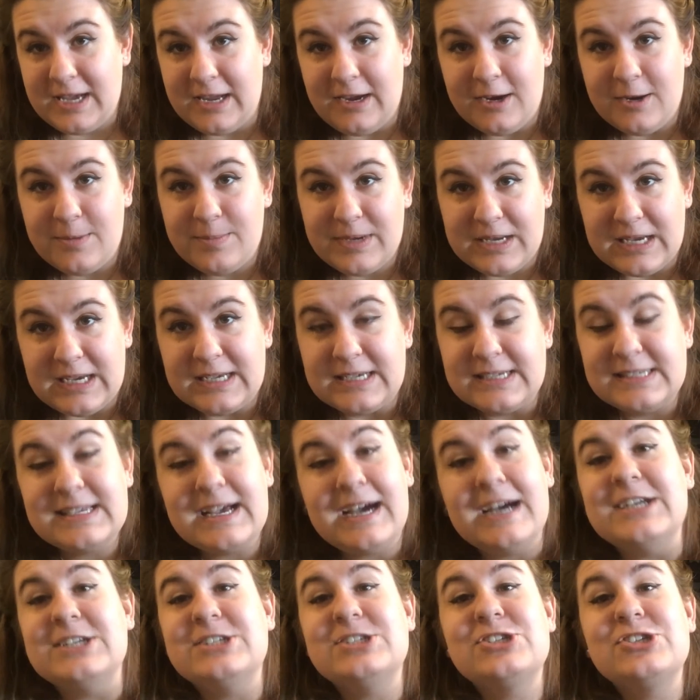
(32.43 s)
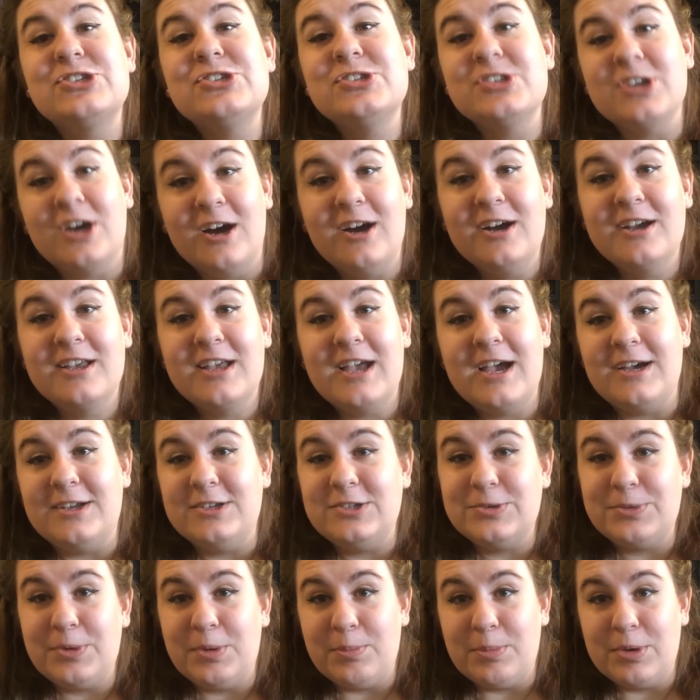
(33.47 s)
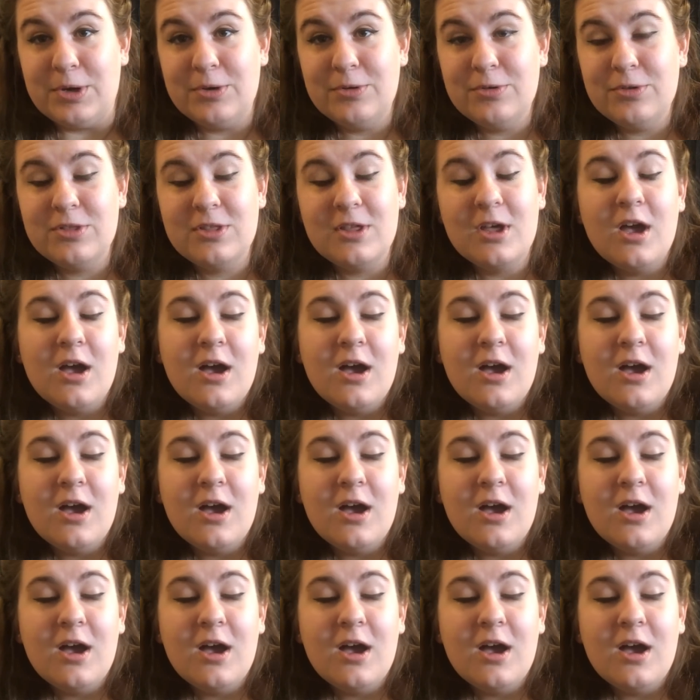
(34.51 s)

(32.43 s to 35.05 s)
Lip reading: hair because I suck at doing both.